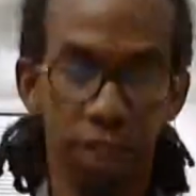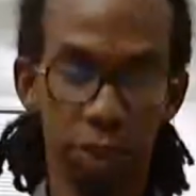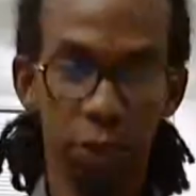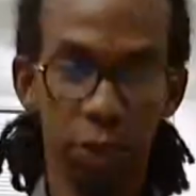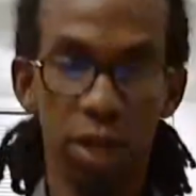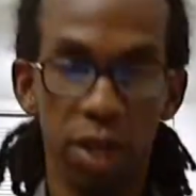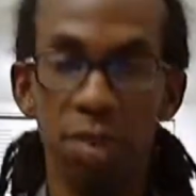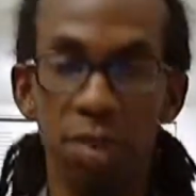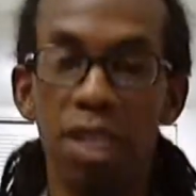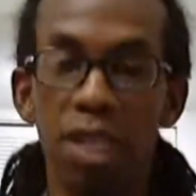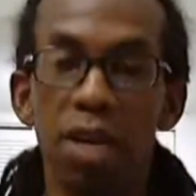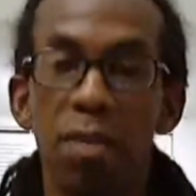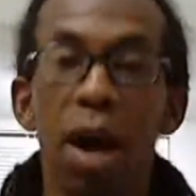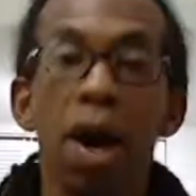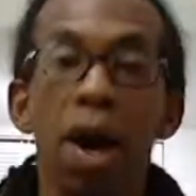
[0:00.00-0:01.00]
This is what I mean
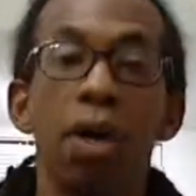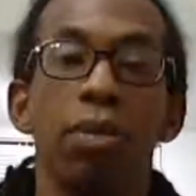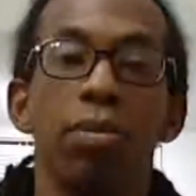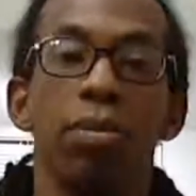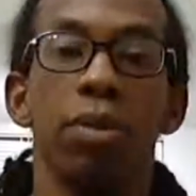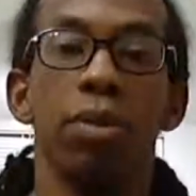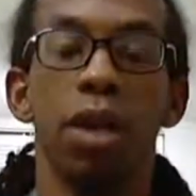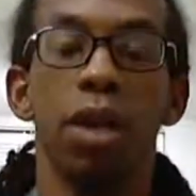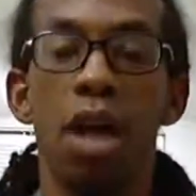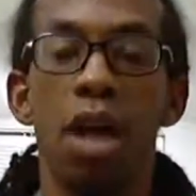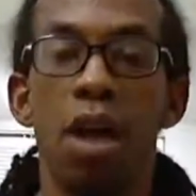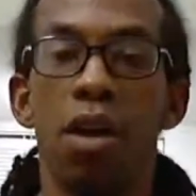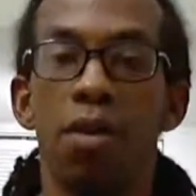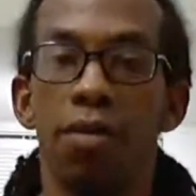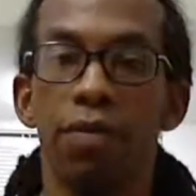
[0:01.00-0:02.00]
about
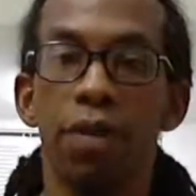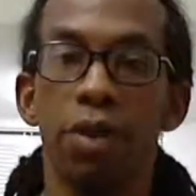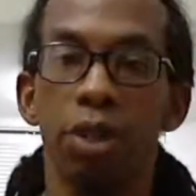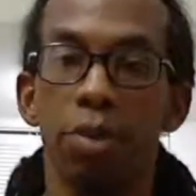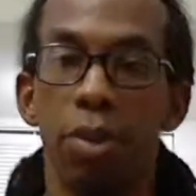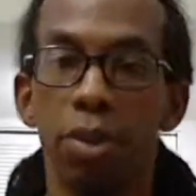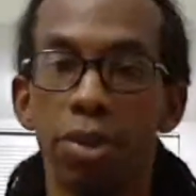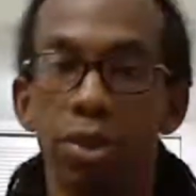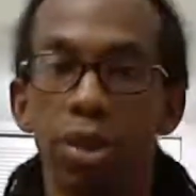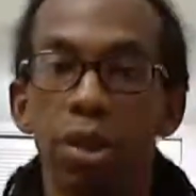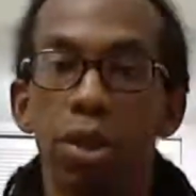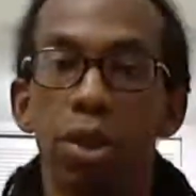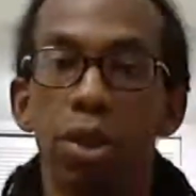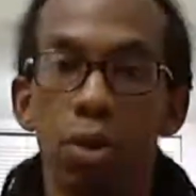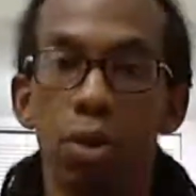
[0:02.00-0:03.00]
first
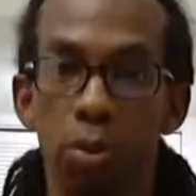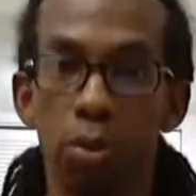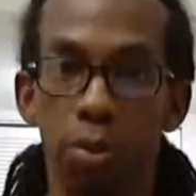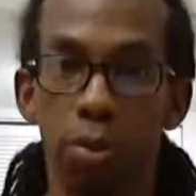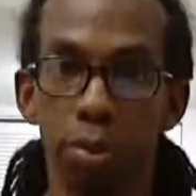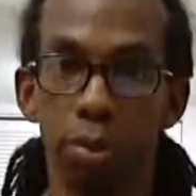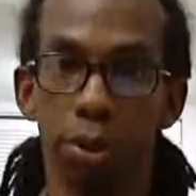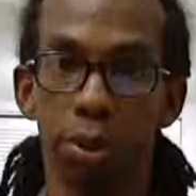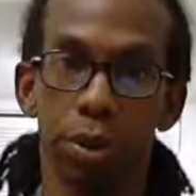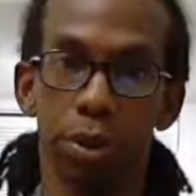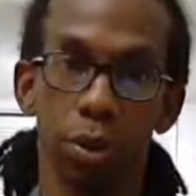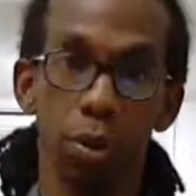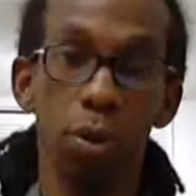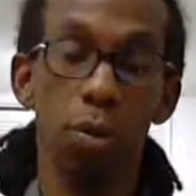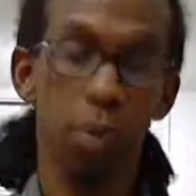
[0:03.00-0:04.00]
person to
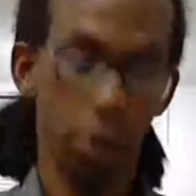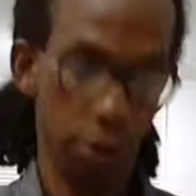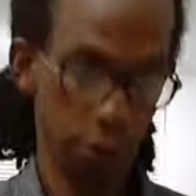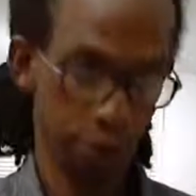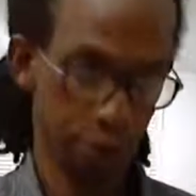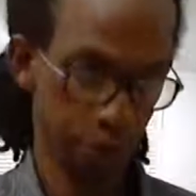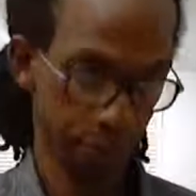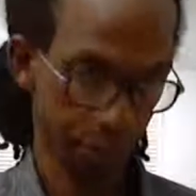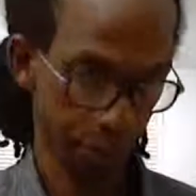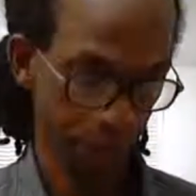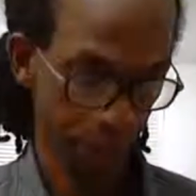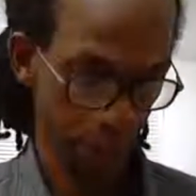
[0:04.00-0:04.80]
third person.